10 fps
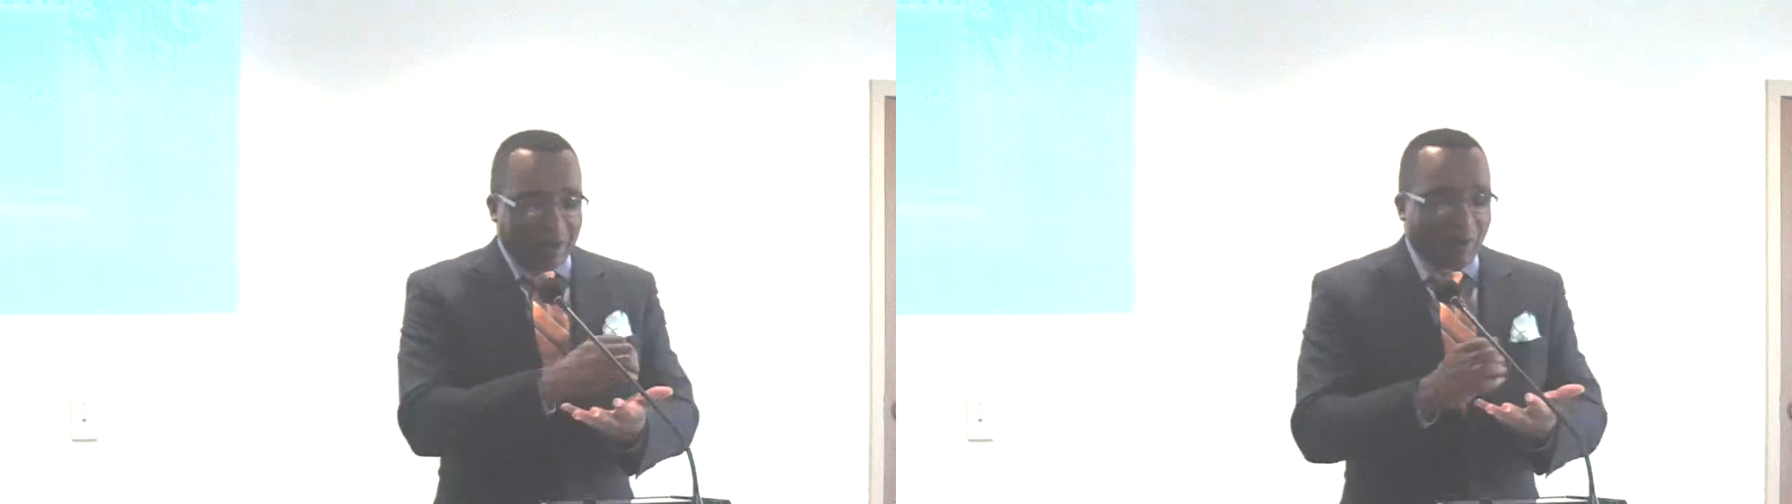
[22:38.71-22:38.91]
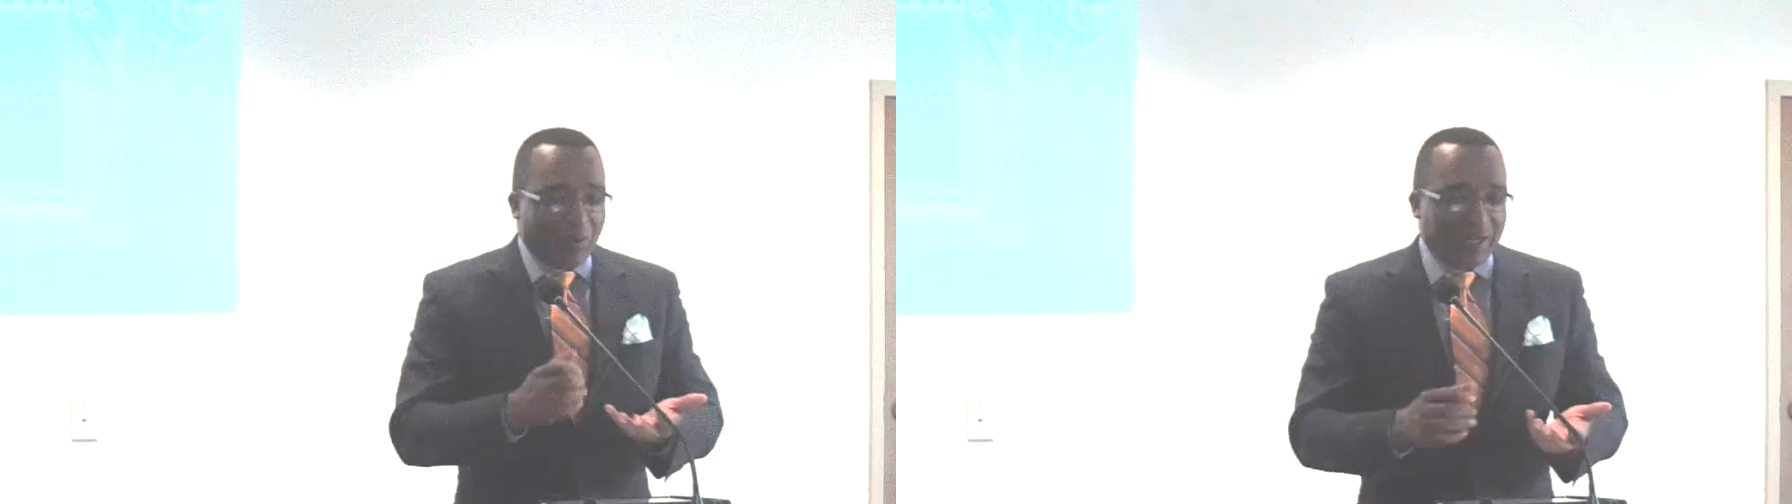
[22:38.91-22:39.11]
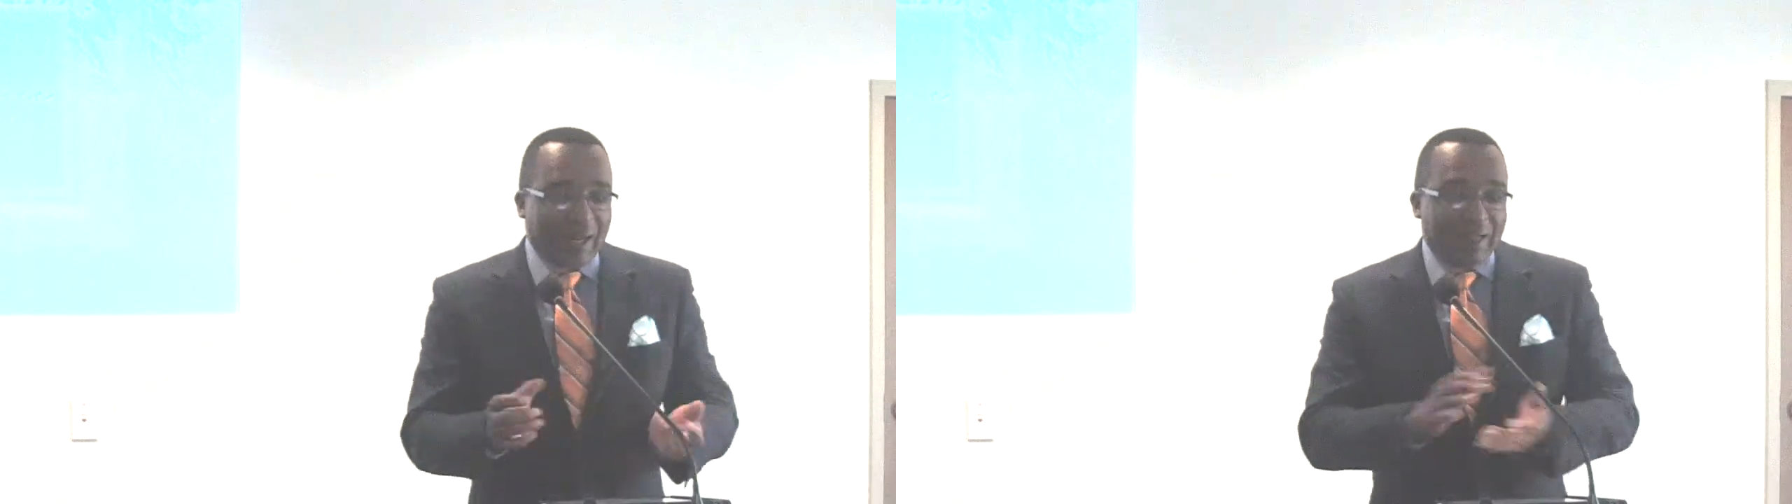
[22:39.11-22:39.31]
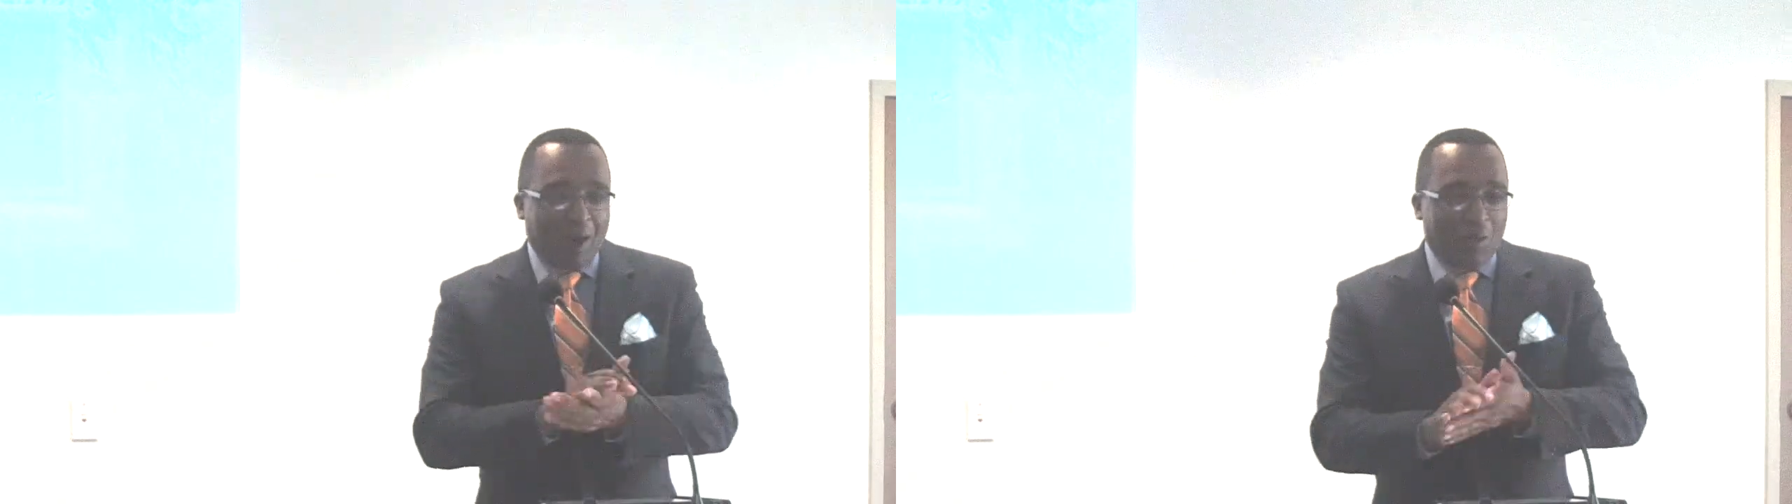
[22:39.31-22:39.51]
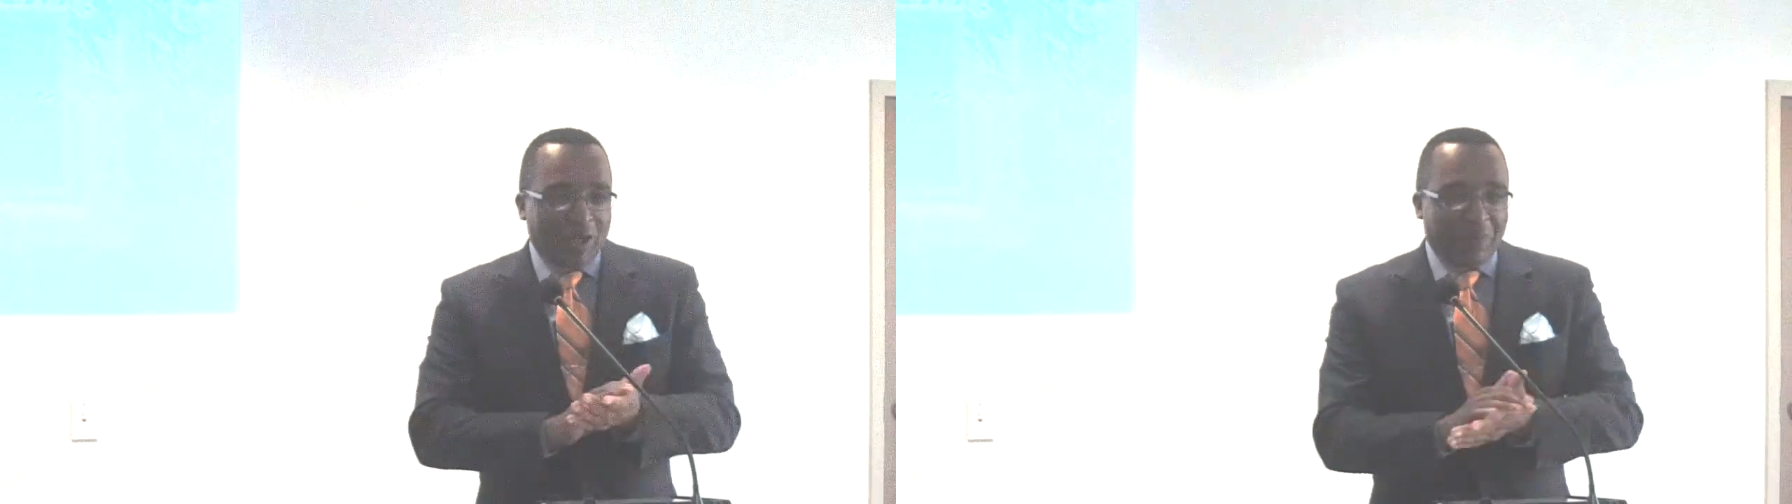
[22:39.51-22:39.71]
go in there after I
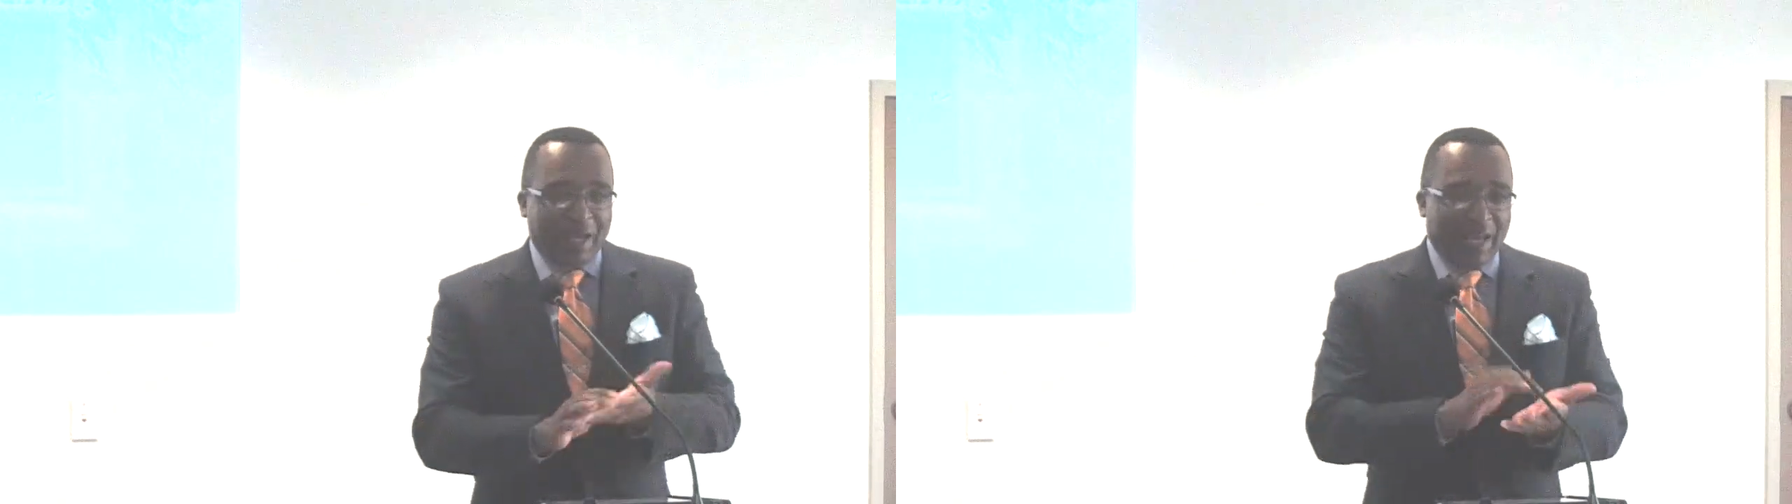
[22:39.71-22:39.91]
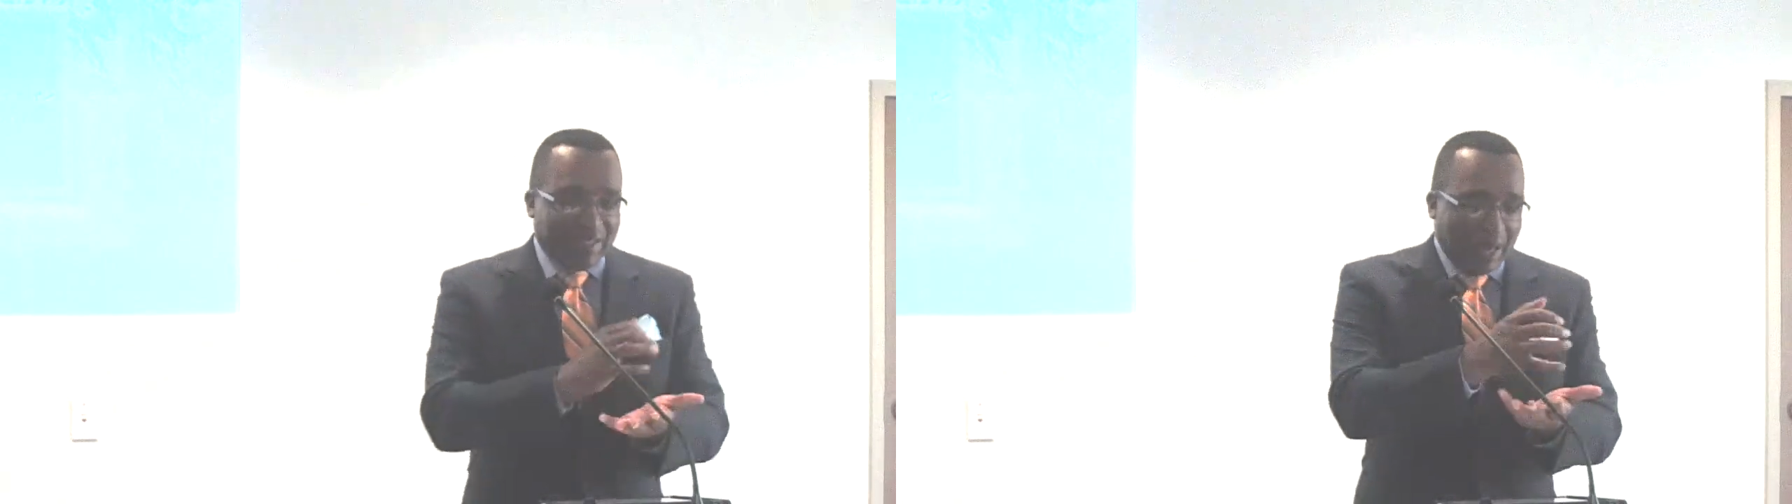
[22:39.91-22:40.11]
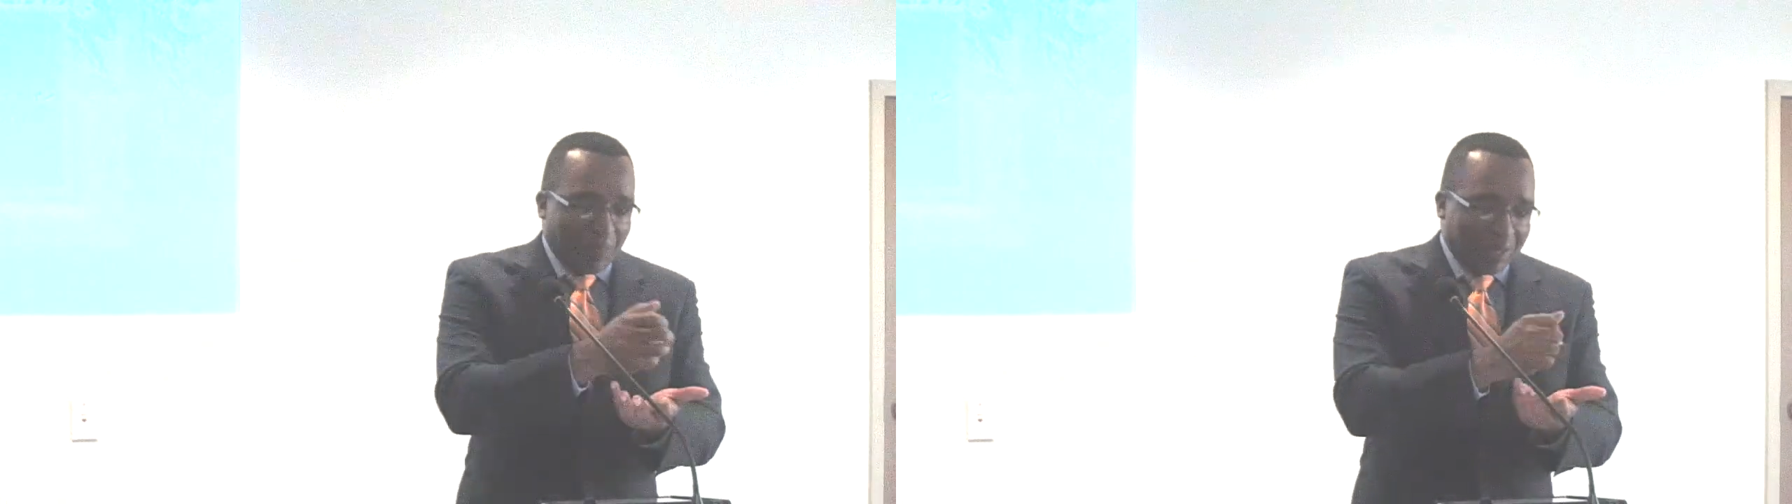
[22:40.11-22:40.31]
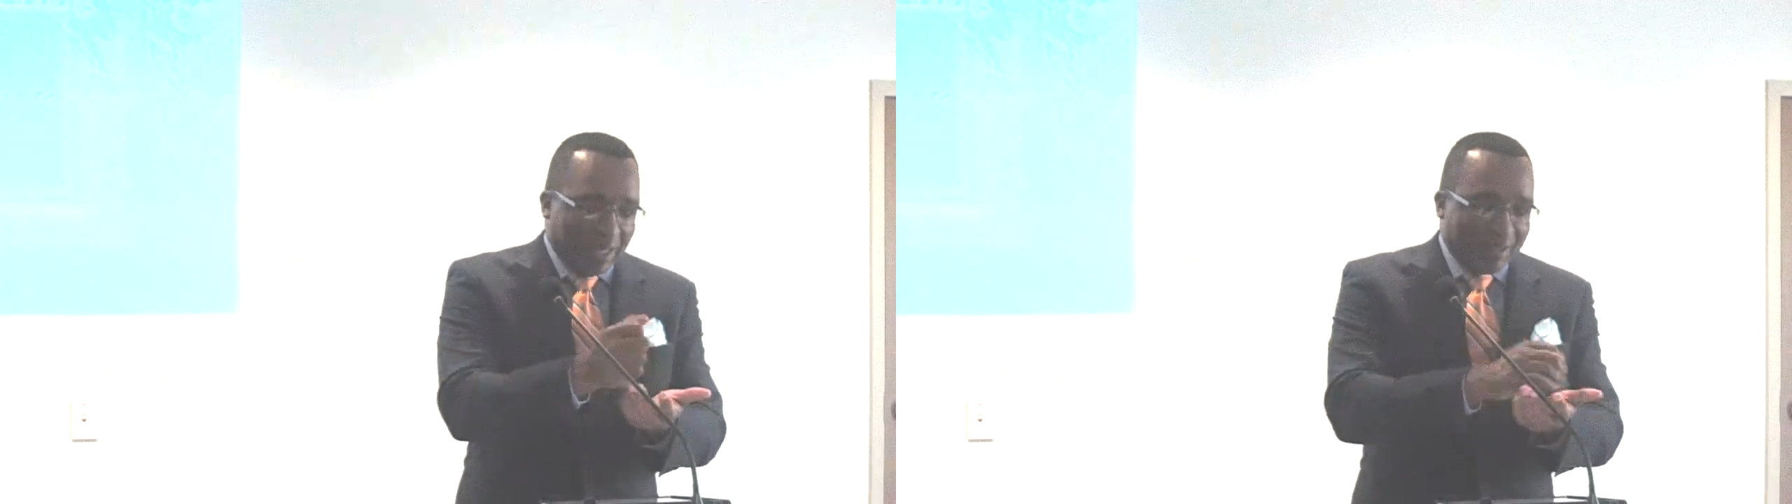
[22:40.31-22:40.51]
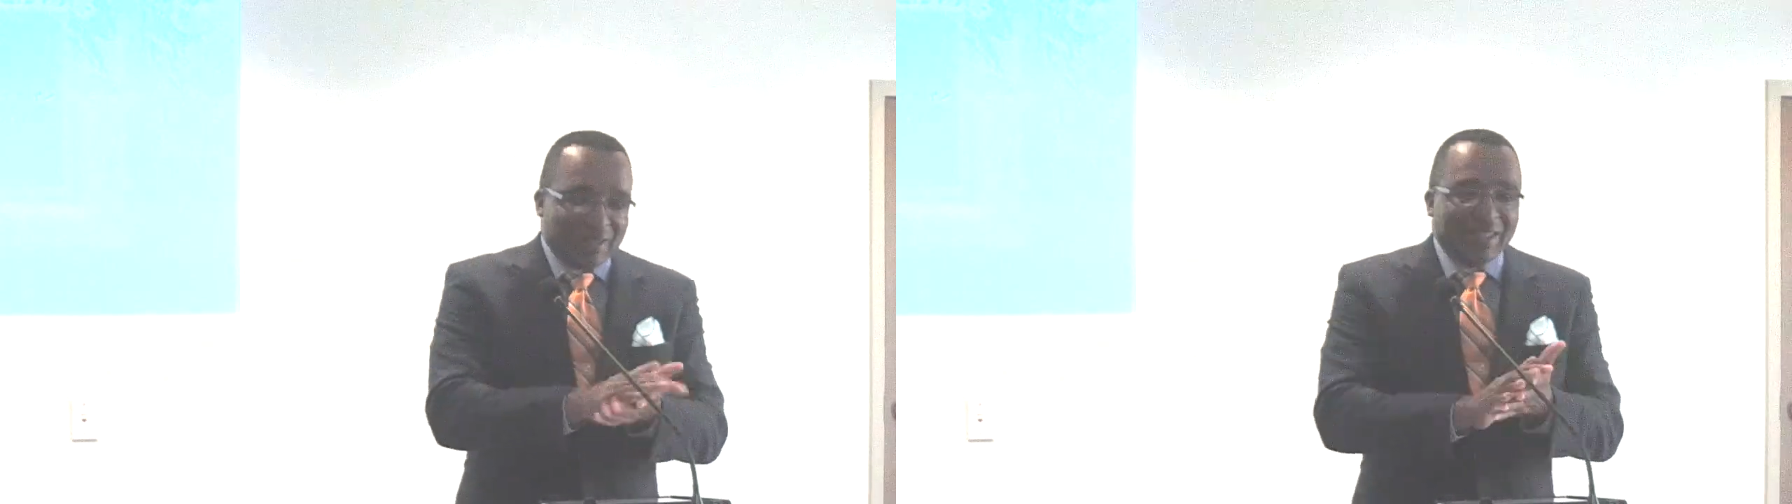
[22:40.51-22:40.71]
wash my hands and I put
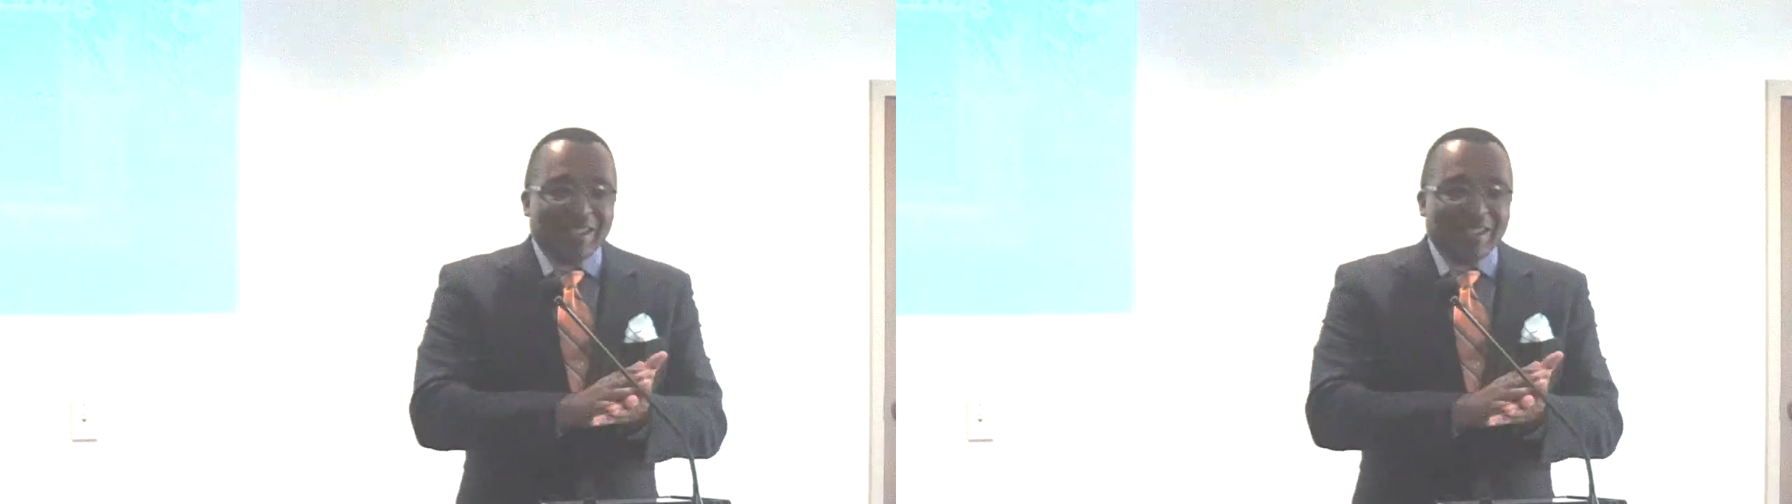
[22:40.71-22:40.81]
that